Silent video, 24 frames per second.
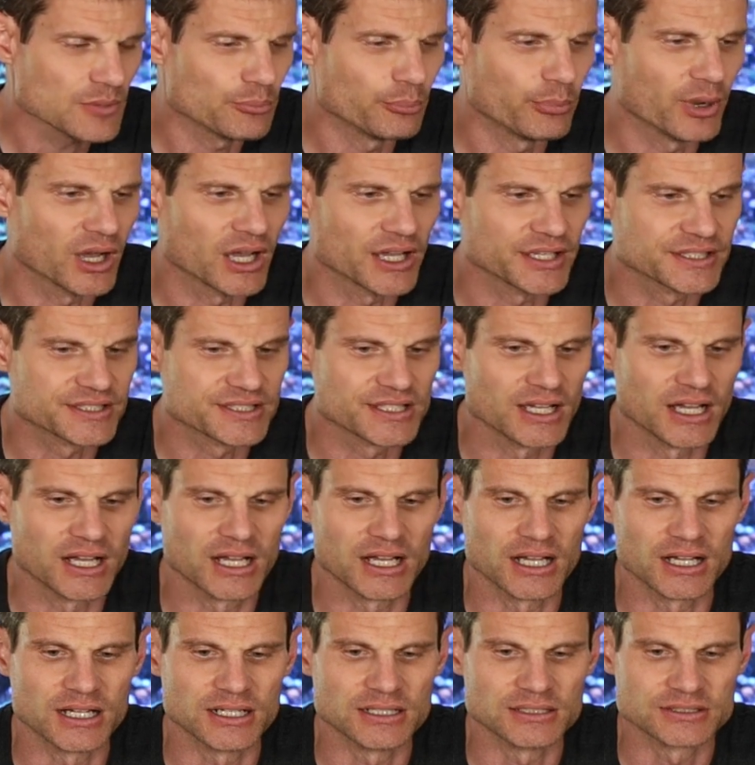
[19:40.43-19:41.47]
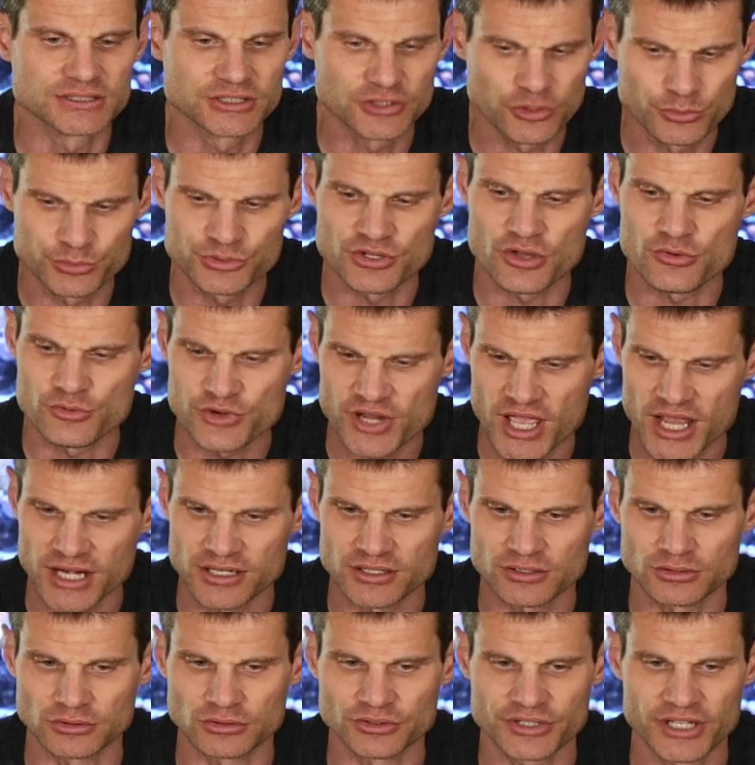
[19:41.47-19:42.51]
But Tombstone
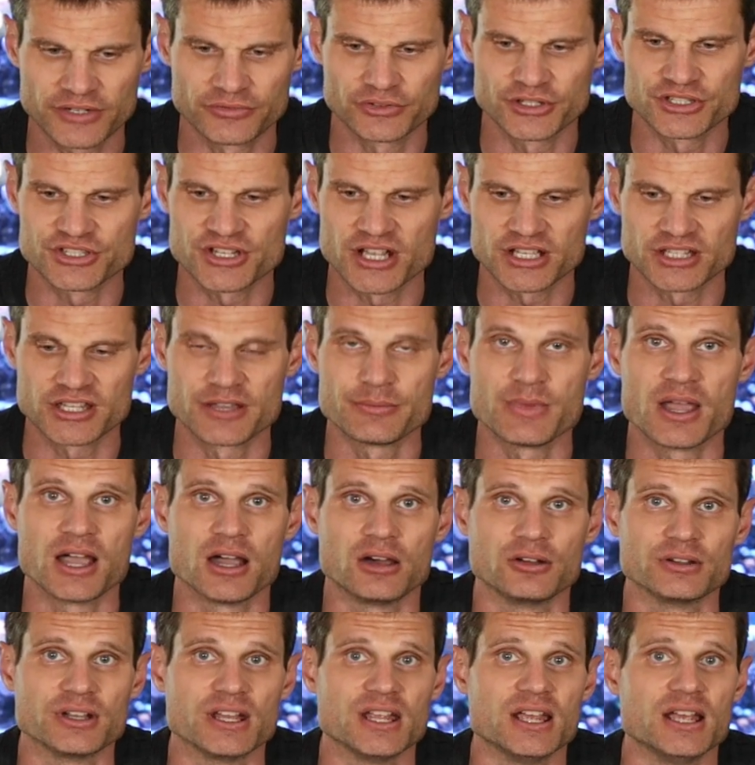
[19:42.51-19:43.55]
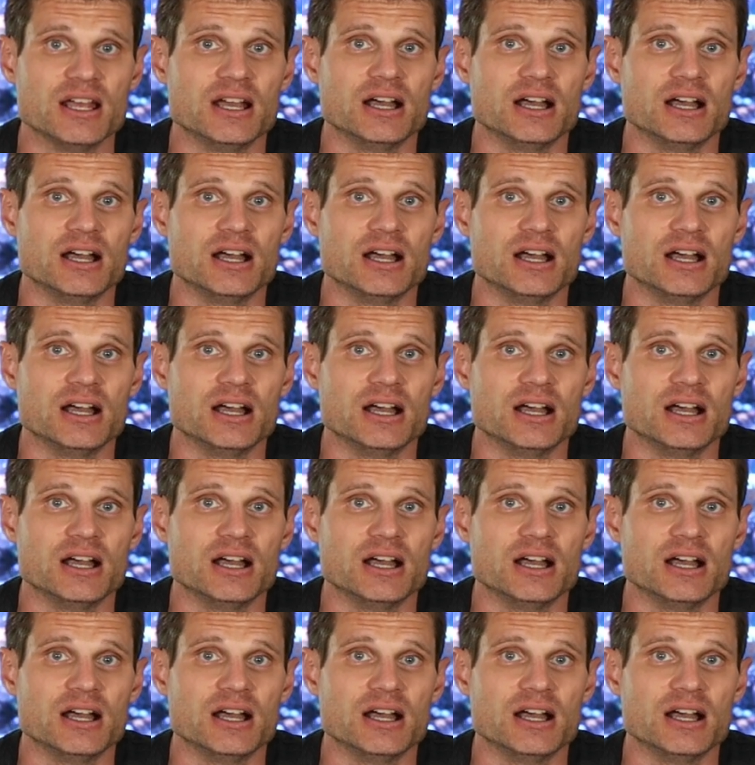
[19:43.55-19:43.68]
Tactical, definitely check them out.